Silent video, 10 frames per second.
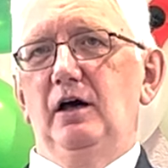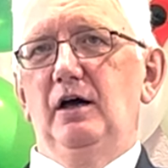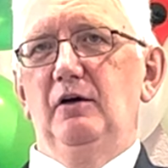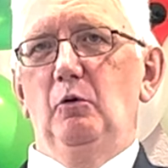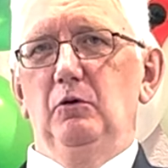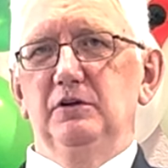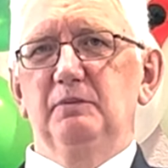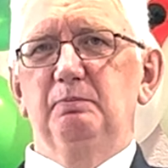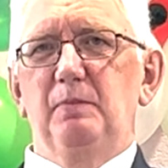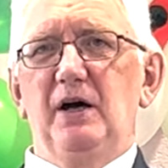all
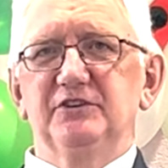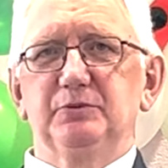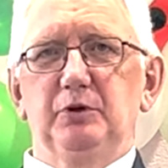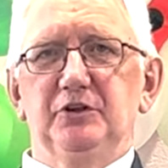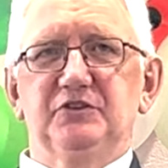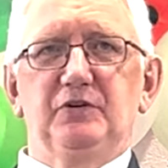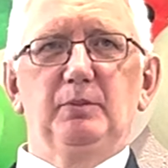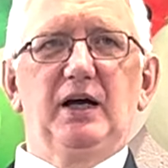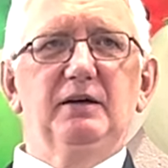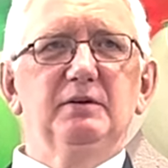the passwords for
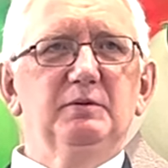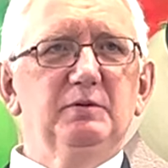my